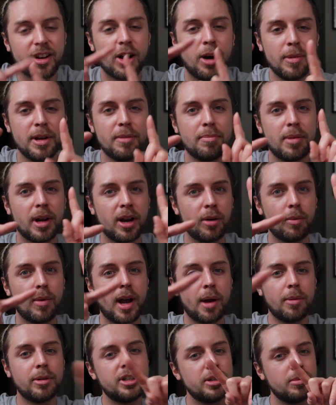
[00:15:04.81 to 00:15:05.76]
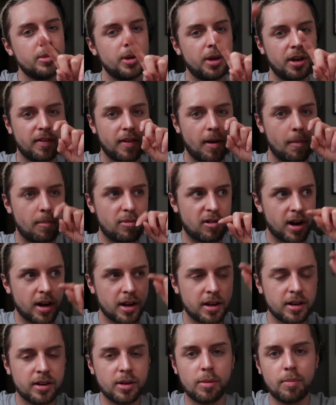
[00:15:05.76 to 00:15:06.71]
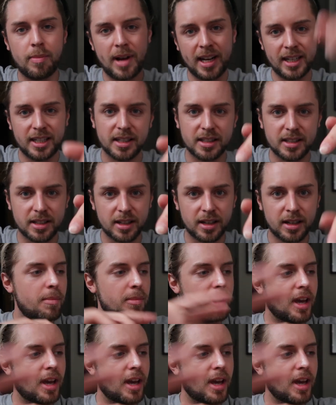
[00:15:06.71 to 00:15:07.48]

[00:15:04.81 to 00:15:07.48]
Comment below, where would you move, Brighton or Manchester?